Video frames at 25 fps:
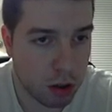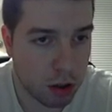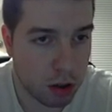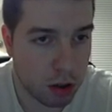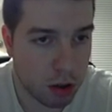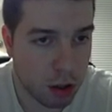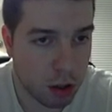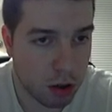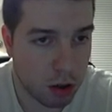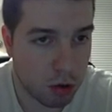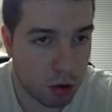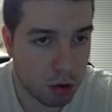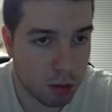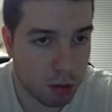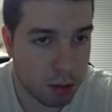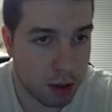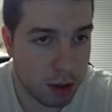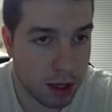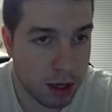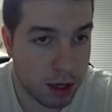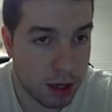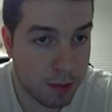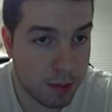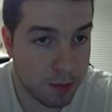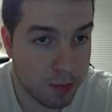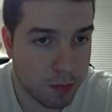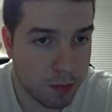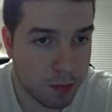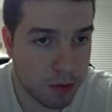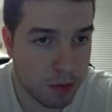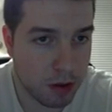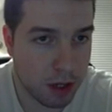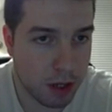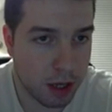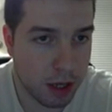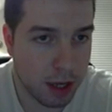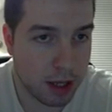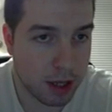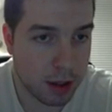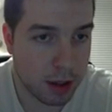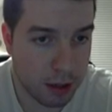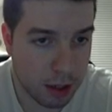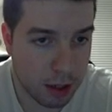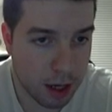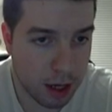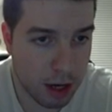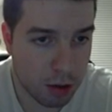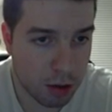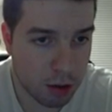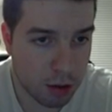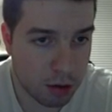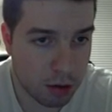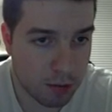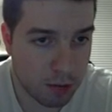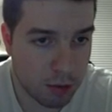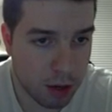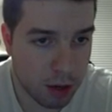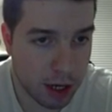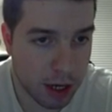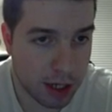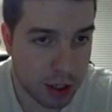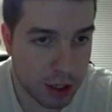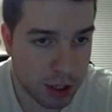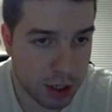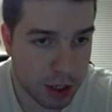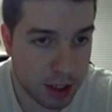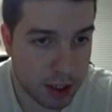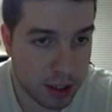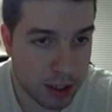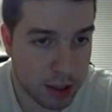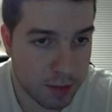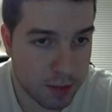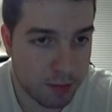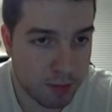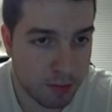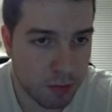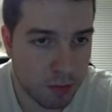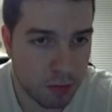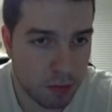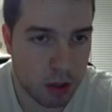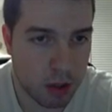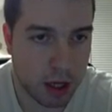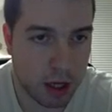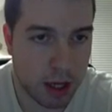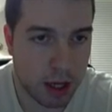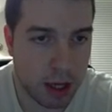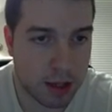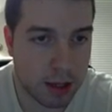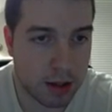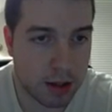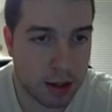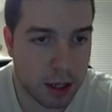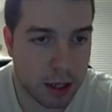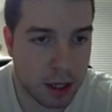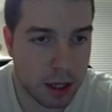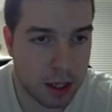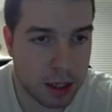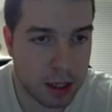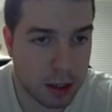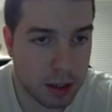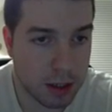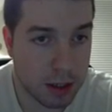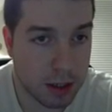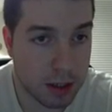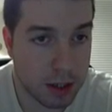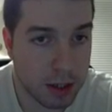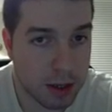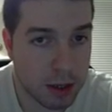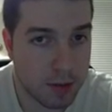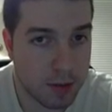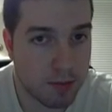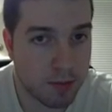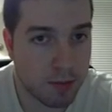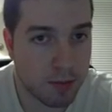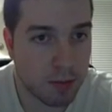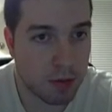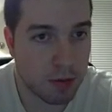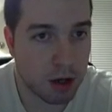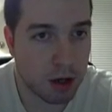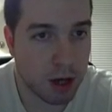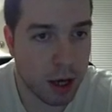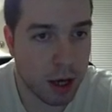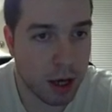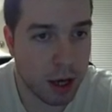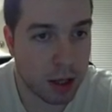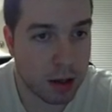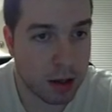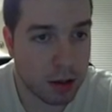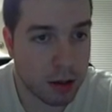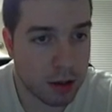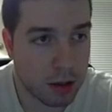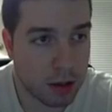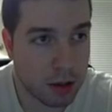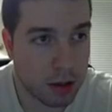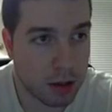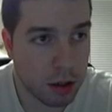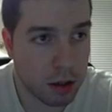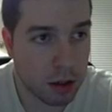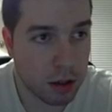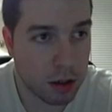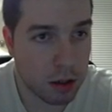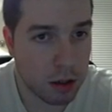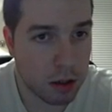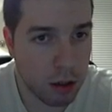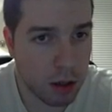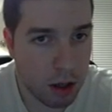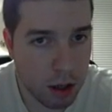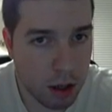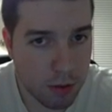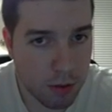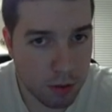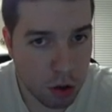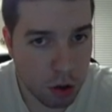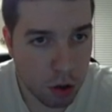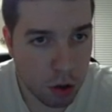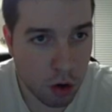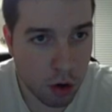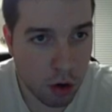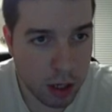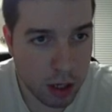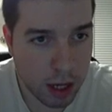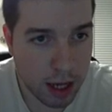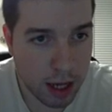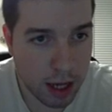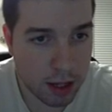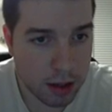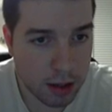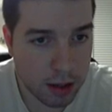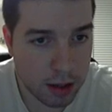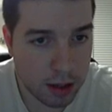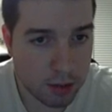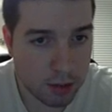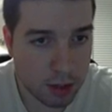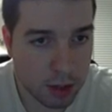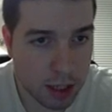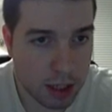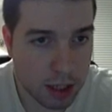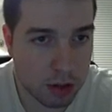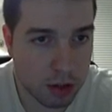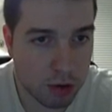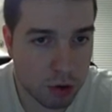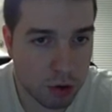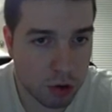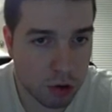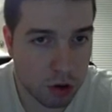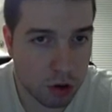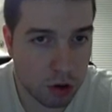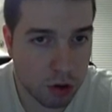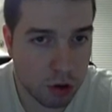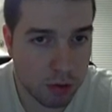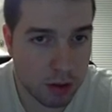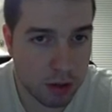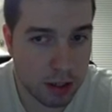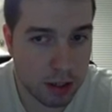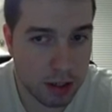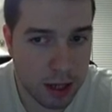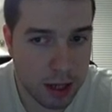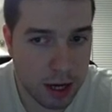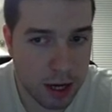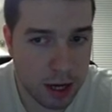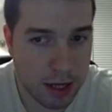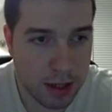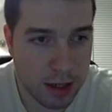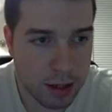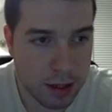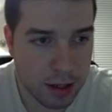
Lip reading: on B. They get the counter flashes, they get the kills, and even though again they will get control of the site,